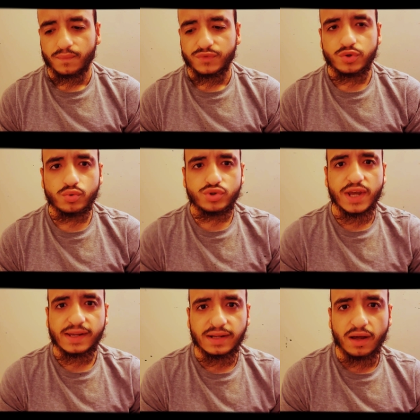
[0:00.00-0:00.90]
you
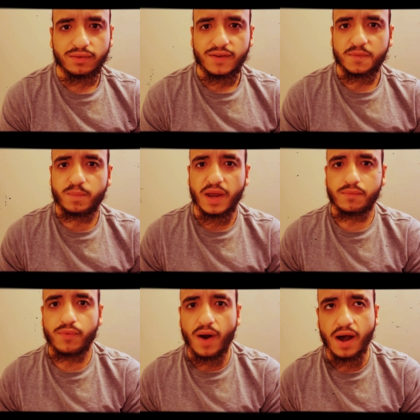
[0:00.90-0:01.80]
taking out these
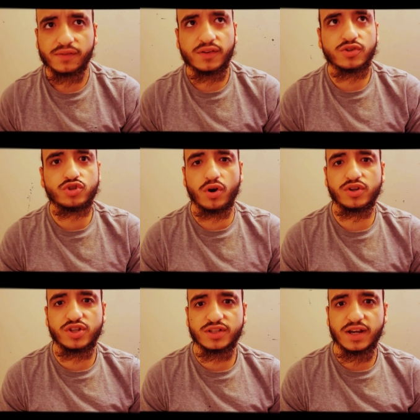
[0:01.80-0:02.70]
big rocks, this joint
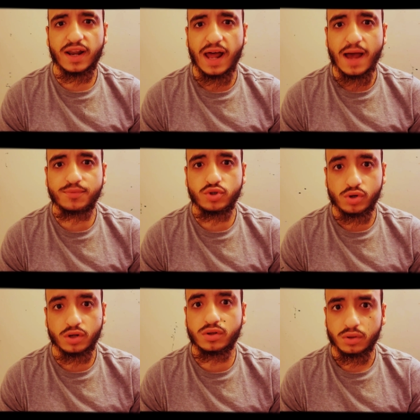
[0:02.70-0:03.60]
just collapsed. You
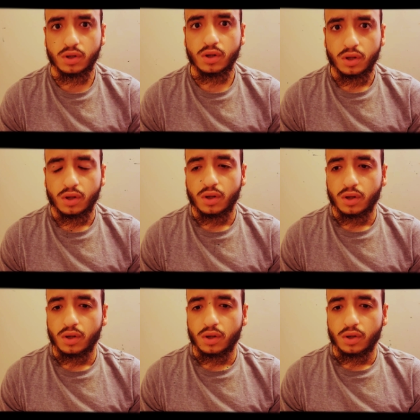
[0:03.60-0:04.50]
could,
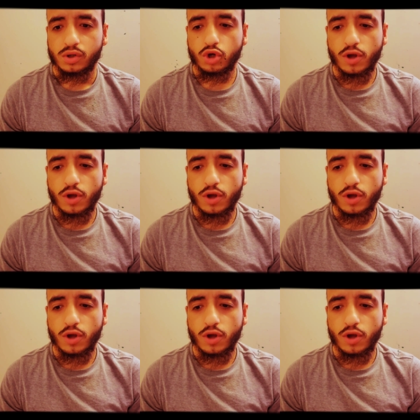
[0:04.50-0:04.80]
you